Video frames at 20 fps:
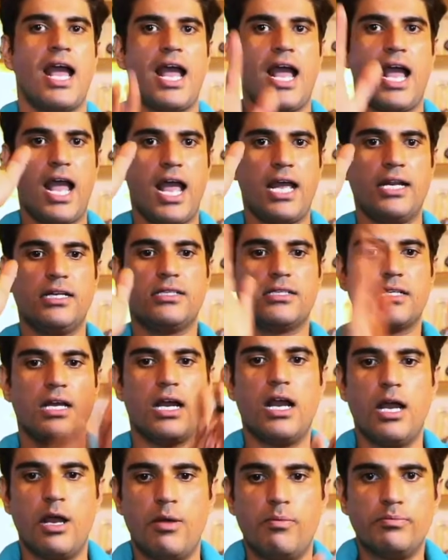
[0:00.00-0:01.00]
and
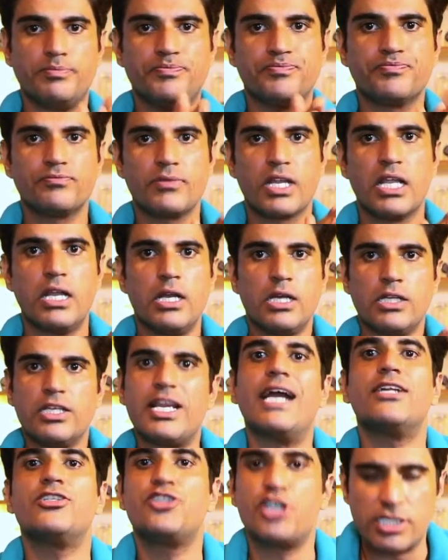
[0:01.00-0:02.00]

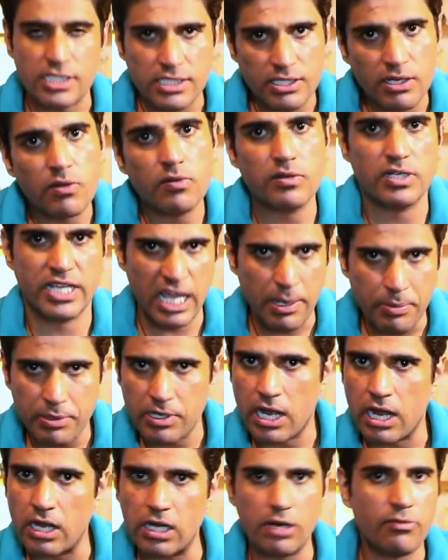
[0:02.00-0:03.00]
just keep an
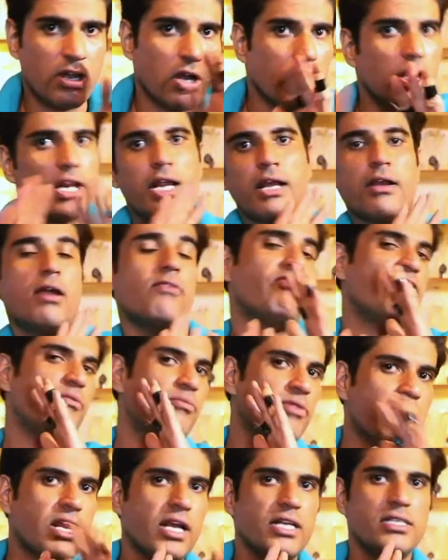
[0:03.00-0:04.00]
eye on it from
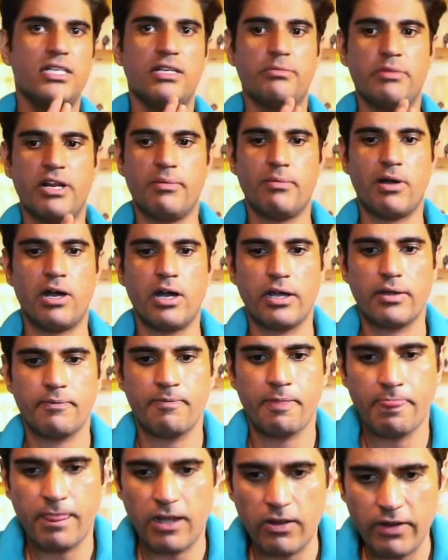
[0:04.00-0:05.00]
the 19-minute mark.
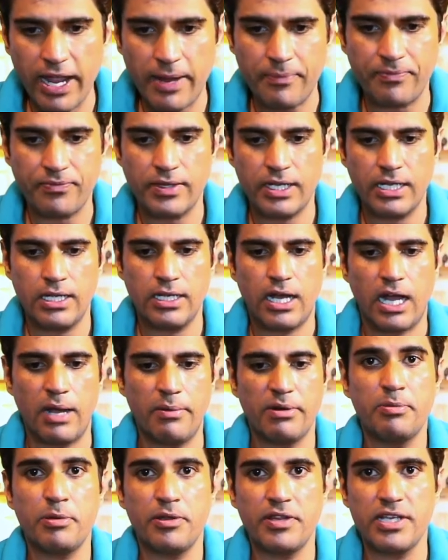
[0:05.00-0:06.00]
Okay, I'm
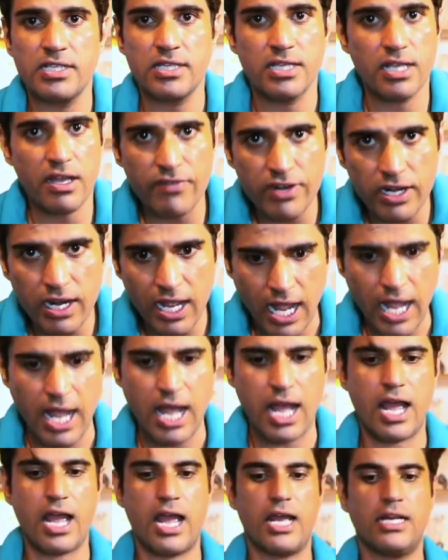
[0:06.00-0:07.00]
going to put these in the oven,
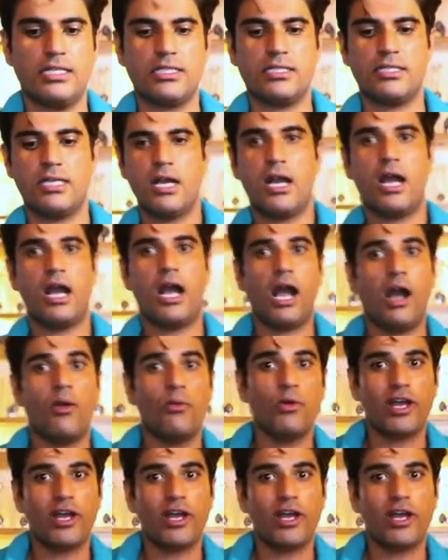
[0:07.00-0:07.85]
and we'll